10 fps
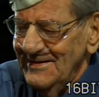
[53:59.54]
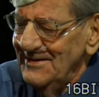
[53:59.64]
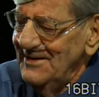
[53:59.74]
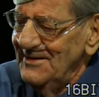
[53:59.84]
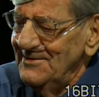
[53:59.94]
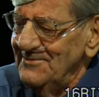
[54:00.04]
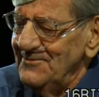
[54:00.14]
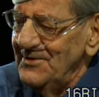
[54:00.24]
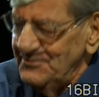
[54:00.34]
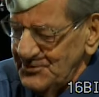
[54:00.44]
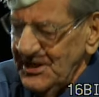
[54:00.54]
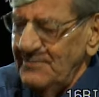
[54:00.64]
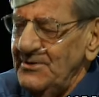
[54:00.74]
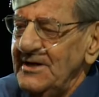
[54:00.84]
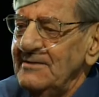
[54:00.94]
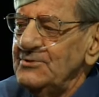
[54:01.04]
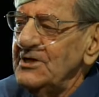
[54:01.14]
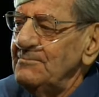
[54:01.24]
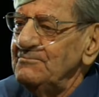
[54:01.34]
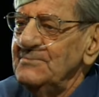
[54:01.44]
he stopped the damn ship and
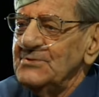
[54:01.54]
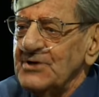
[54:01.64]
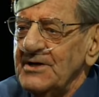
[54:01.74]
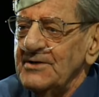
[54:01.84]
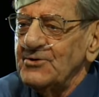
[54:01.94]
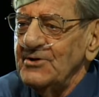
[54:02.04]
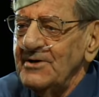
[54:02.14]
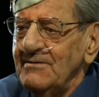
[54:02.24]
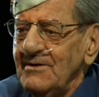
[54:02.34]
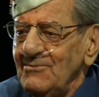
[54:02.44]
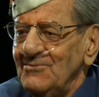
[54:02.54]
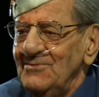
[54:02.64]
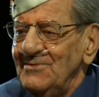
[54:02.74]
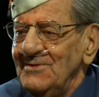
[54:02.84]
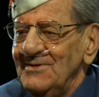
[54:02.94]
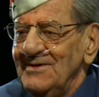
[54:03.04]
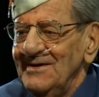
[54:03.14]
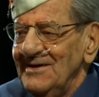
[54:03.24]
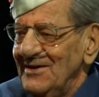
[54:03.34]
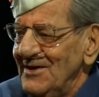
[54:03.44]
started turning it around.
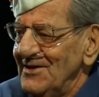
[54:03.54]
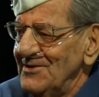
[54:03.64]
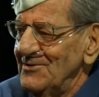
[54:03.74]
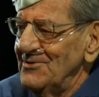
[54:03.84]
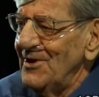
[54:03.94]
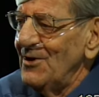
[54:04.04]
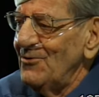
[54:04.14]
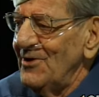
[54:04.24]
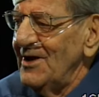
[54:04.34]
And they lowered a lifeboat,